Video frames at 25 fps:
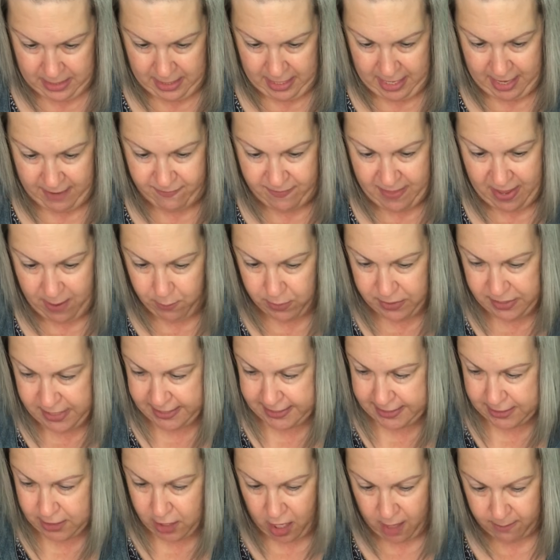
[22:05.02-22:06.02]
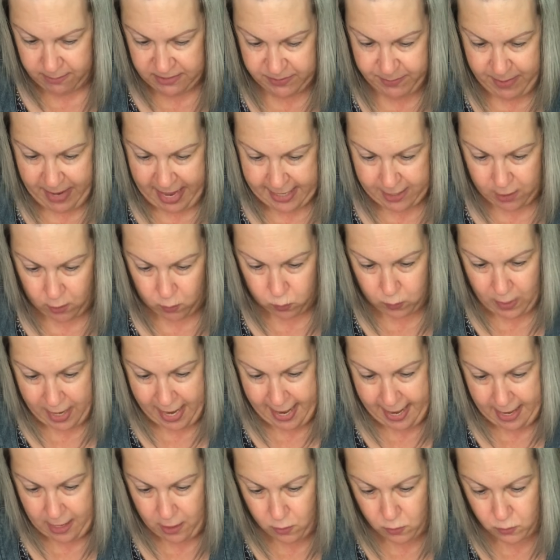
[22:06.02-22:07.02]
And then when this comes back
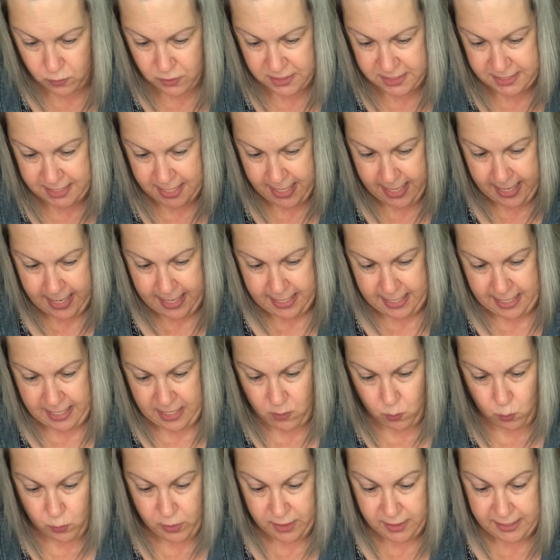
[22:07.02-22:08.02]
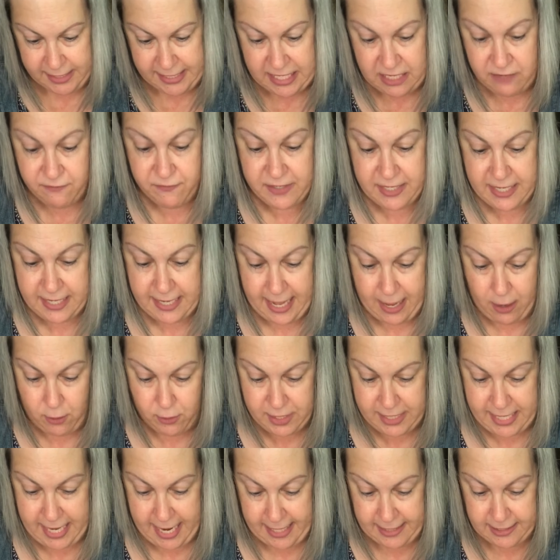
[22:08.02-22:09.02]
around, it will even it out
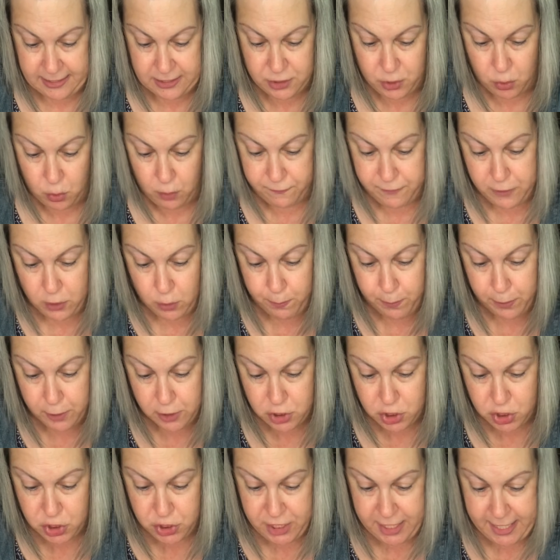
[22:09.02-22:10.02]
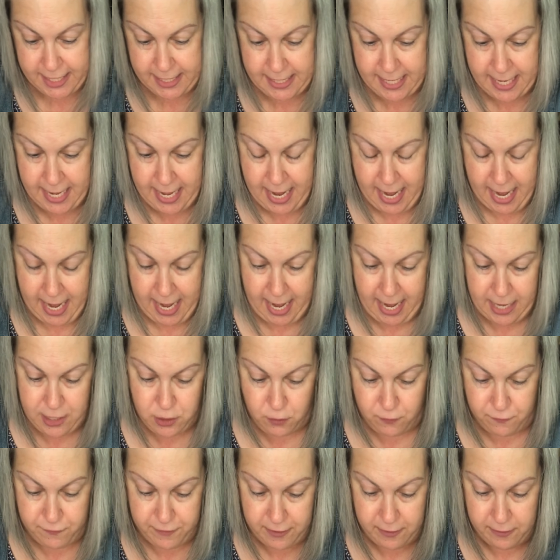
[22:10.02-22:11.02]
again. So if you pushed it and you
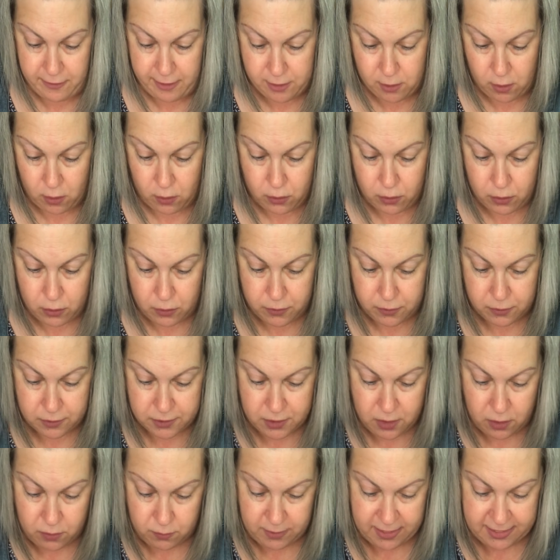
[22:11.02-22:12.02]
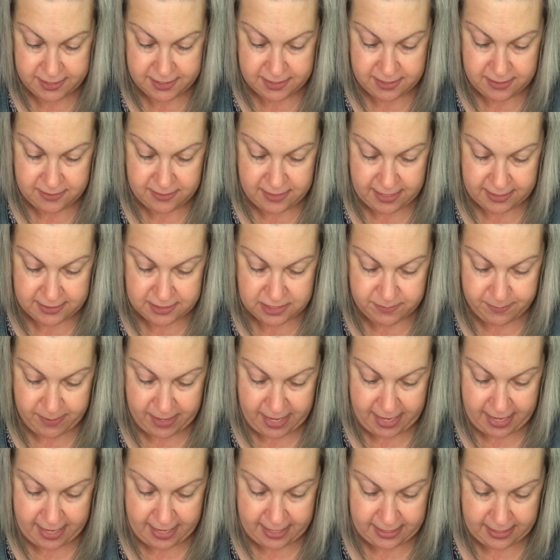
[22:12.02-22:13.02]
feel like, oh, there's no resin in that
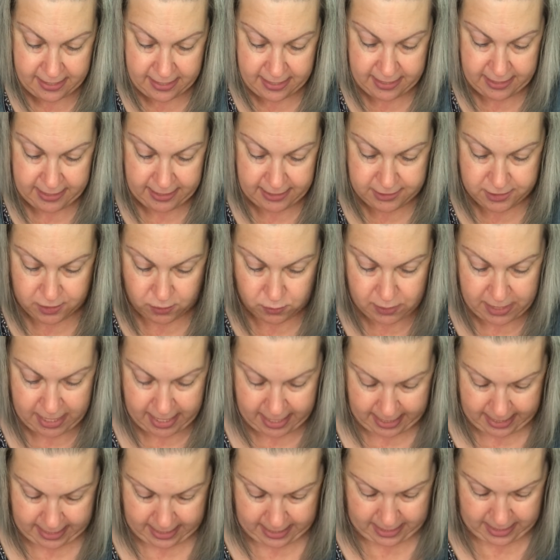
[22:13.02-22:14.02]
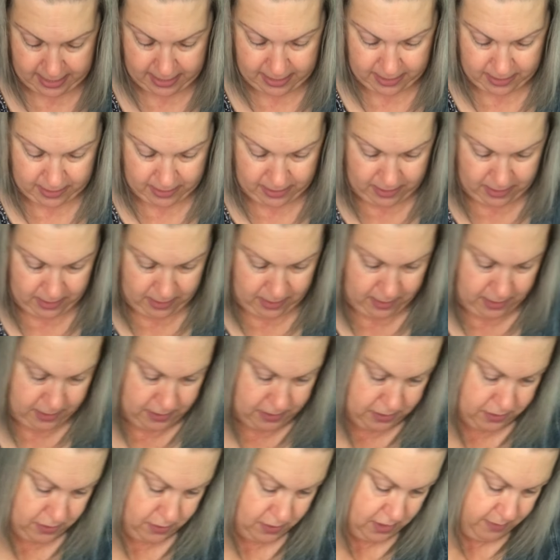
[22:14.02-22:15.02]
spot, it's okay.
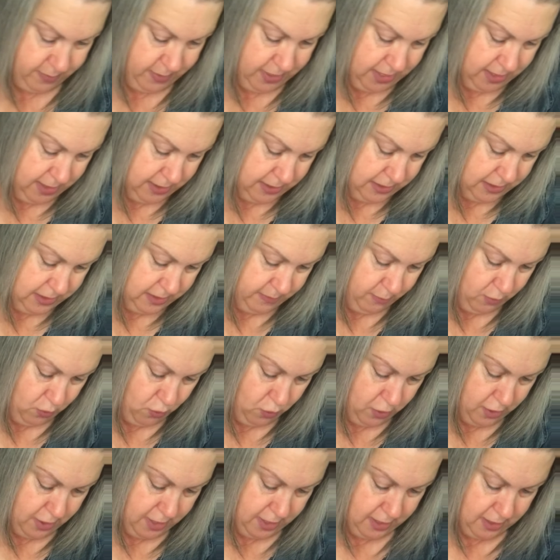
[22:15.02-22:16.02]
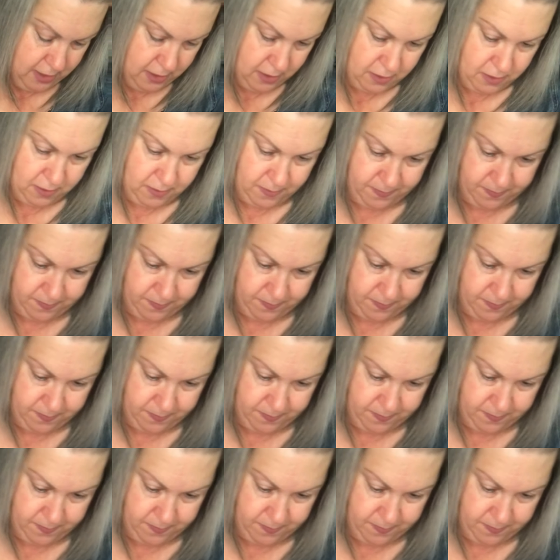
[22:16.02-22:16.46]
So let me get some more here.